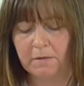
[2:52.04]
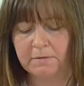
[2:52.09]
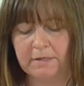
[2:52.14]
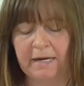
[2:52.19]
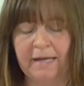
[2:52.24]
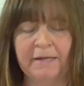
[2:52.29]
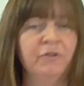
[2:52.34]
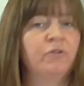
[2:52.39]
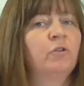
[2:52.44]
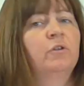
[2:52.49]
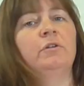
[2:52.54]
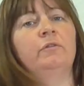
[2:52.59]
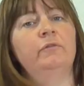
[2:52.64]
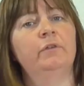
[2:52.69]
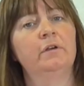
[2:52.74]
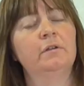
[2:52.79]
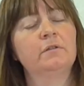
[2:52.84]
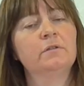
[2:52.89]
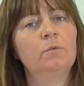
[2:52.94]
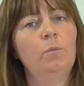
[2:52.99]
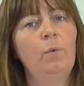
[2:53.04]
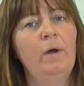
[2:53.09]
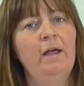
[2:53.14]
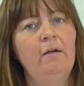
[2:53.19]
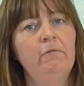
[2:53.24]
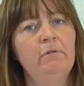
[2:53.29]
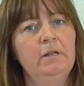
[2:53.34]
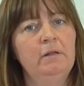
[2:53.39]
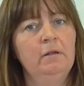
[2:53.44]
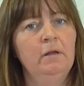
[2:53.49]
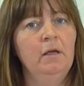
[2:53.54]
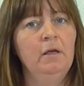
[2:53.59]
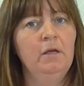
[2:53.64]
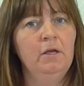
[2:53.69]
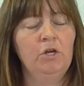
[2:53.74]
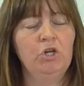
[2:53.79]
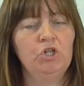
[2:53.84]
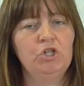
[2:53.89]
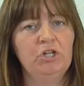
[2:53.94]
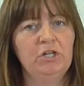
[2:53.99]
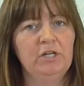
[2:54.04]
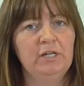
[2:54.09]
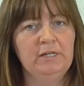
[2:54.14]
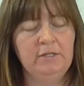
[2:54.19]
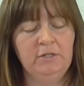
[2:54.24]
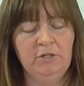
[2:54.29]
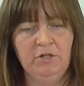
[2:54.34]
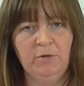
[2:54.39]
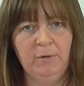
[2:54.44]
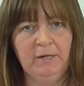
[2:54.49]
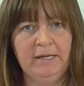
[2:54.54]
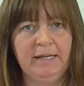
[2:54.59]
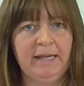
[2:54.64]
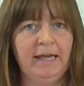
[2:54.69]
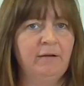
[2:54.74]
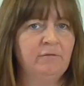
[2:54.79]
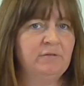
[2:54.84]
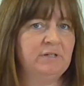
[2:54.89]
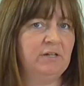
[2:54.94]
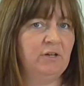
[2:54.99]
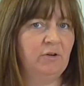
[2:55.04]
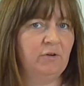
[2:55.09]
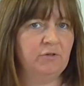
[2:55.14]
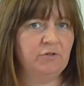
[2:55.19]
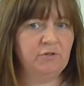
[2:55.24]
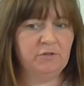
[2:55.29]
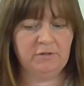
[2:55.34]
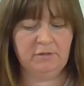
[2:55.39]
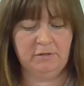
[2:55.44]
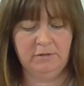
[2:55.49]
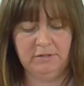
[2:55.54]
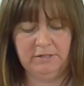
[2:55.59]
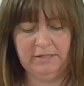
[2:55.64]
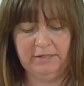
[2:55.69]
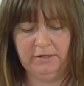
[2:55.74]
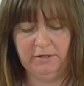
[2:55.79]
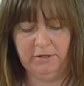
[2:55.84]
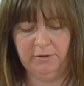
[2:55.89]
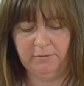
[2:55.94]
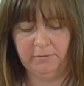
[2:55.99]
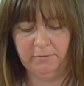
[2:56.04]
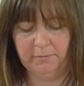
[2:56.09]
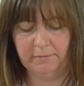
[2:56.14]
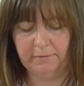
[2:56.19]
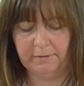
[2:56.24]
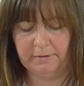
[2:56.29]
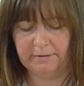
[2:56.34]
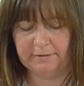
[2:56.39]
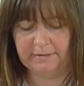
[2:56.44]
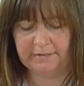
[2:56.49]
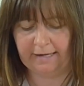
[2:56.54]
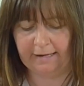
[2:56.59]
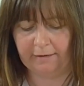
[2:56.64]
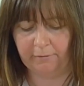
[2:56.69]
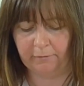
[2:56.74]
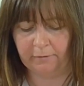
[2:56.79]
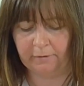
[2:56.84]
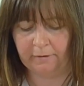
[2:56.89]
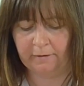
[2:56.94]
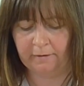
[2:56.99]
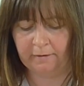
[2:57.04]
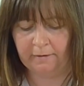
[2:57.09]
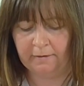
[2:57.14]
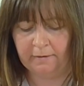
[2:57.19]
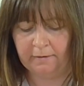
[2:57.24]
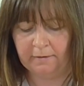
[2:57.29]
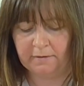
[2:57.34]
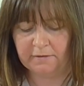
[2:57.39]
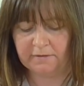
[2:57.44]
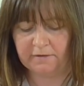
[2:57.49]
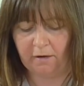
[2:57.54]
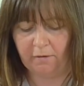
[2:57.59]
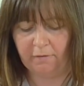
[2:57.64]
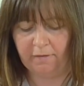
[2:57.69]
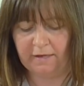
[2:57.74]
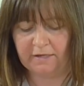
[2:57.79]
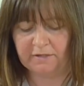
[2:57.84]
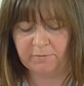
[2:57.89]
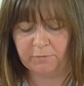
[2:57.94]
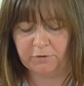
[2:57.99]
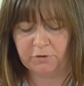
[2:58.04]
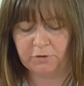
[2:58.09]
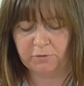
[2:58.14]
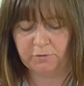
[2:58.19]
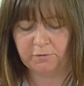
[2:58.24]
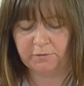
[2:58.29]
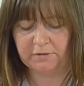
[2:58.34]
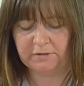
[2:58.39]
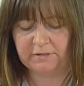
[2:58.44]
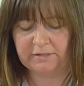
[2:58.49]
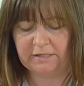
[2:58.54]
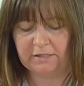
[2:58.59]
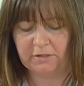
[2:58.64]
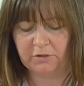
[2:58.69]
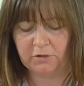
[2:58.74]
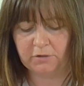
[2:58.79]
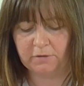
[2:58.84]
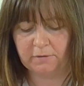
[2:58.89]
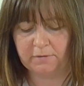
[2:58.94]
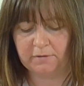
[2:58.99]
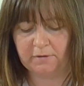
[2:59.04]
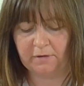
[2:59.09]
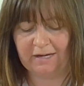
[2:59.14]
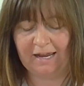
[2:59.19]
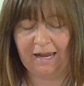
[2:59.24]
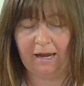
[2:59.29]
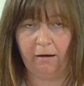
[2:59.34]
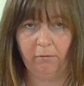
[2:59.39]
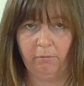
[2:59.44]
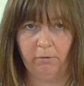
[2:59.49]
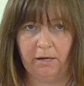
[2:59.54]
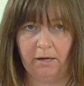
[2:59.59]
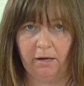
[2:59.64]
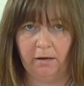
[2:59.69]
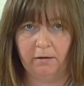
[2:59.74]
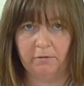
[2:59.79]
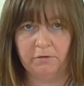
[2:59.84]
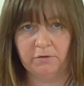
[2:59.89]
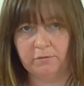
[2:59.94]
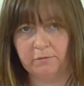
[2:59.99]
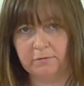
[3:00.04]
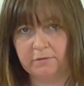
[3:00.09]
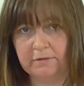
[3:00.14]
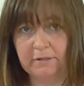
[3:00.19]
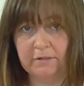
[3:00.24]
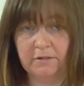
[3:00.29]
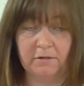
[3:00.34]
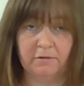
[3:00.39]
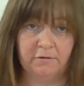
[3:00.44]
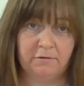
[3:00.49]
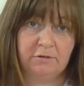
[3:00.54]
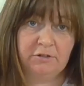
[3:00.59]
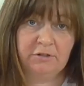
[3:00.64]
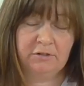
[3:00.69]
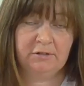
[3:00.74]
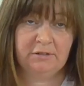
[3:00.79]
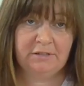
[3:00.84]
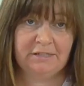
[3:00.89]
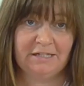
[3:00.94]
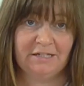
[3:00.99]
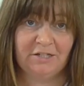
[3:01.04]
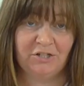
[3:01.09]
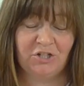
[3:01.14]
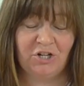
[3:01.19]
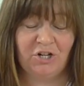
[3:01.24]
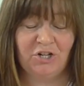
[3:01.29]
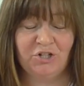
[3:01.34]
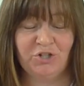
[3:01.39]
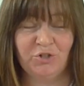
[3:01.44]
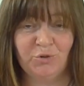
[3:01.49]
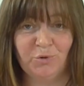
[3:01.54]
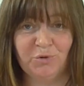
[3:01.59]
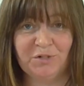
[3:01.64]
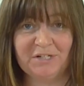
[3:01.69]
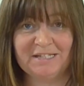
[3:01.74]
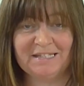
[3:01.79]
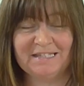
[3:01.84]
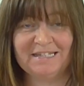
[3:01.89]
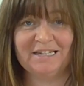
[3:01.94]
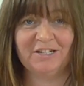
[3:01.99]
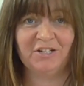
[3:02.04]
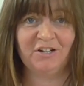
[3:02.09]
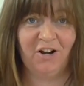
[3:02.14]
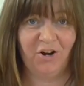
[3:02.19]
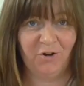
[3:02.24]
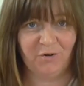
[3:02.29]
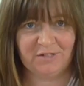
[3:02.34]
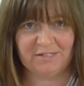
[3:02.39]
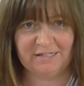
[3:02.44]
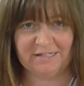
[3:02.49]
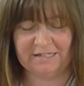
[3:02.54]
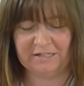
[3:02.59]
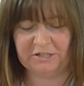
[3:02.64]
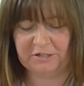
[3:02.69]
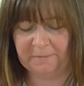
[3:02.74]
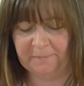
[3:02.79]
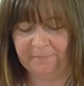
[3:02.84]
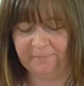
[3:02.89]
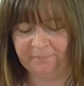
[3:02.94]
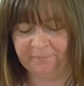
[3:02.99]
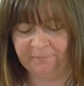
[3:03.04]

So now you've got your first square in. You shouldn't need to do any counting. You can just continue down. So there's my short stitch. So now it goes short stitch, long stitch, short stitch, long stitch.